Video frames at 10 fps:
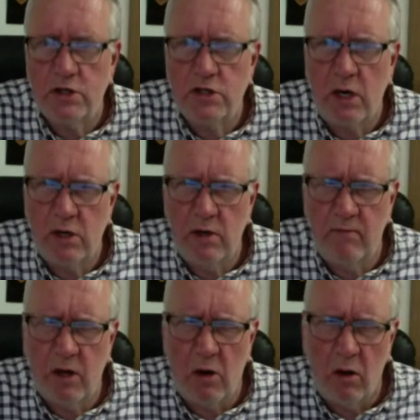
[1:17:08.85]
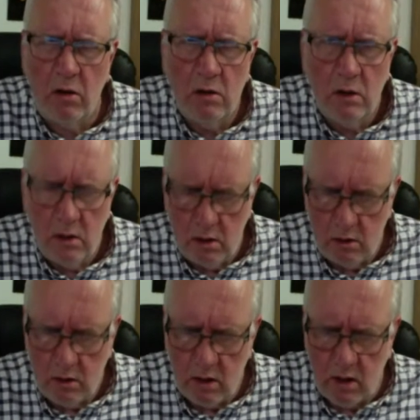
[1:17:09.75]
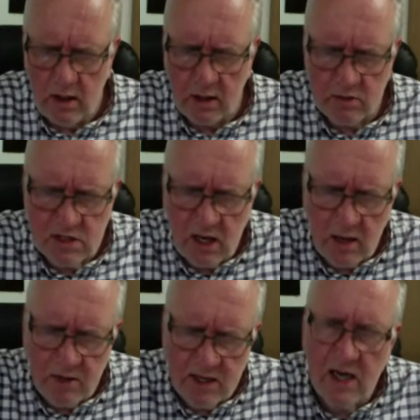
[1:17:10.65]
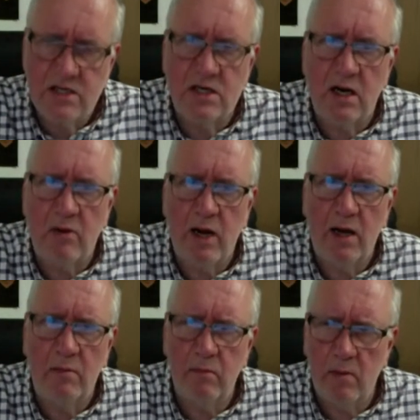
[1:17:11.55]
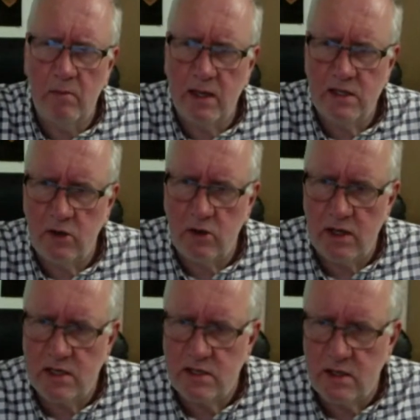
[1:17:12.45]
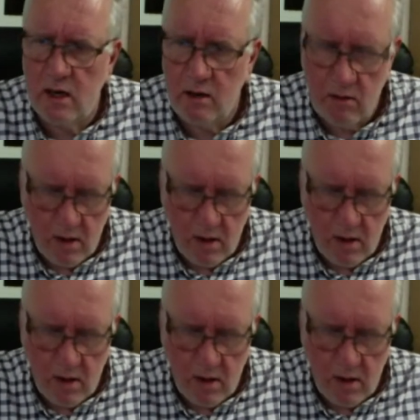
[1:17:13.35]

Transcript: So you've got, Nick was telling me yesterday, we had a meeting on it yesterday, and